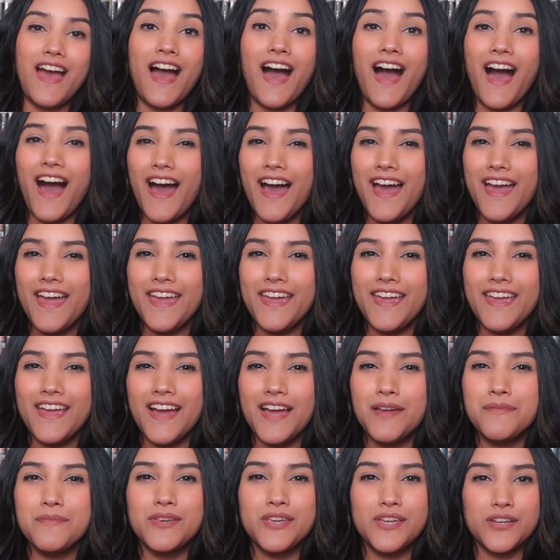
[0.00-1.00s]

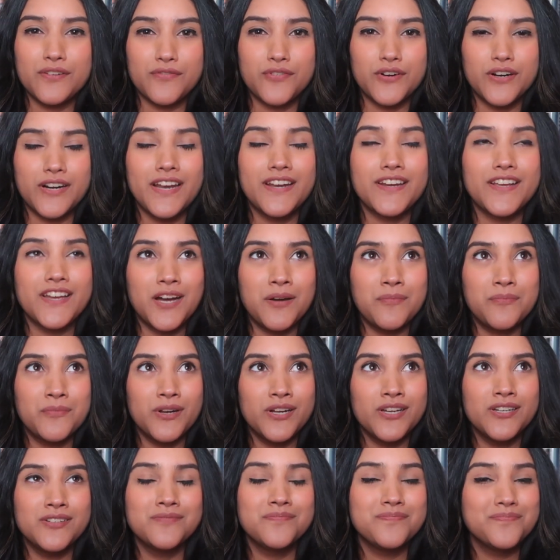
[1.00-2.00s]
I'm here for it. And
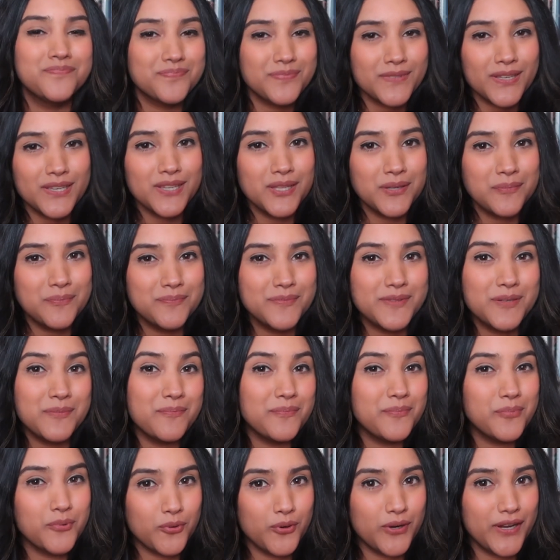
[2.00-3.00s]
Kamran, the
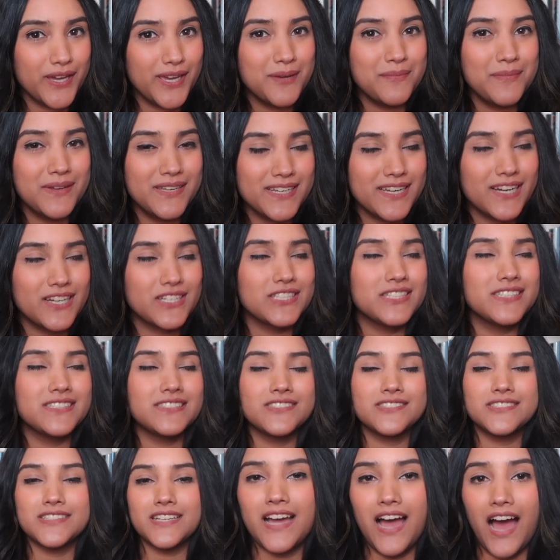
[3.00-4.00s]
boy main
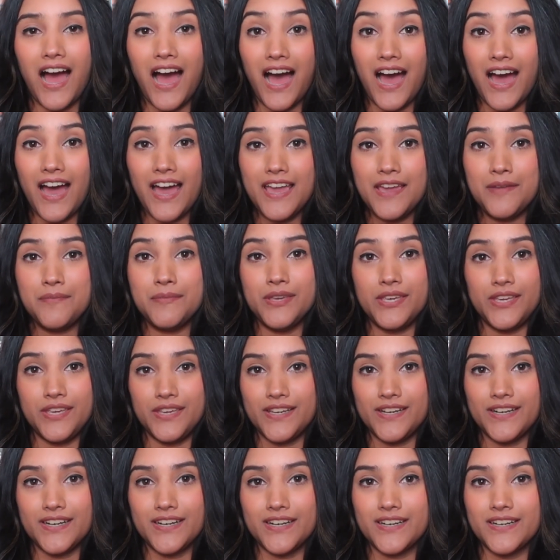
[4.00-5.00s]
characters, I'm
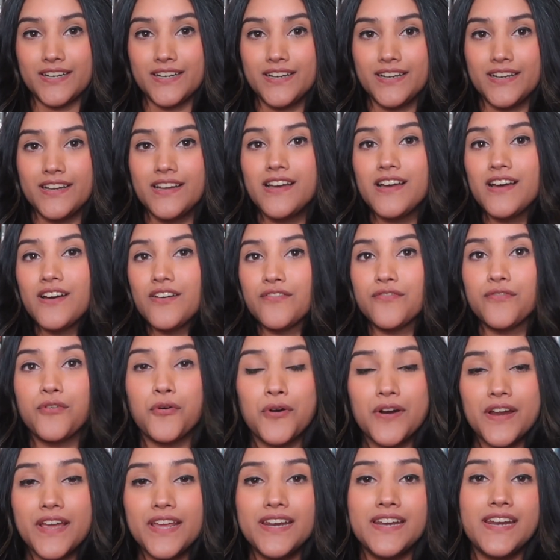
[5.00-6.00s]
here
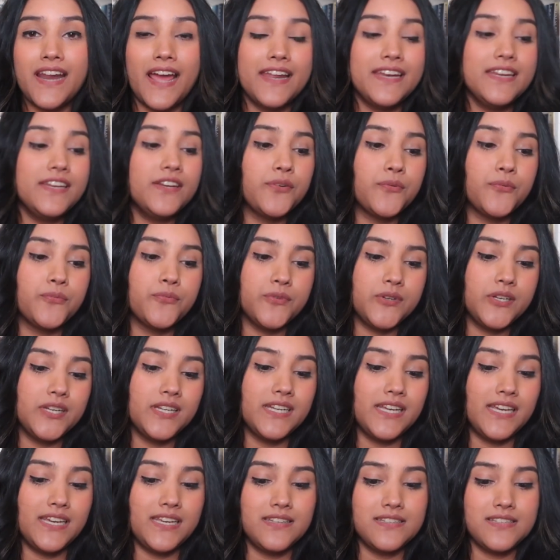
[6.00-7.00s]
for it, and I need to
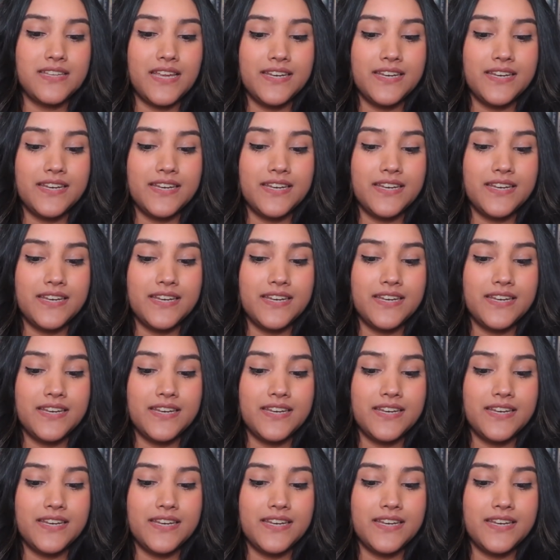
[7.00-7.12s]
read it.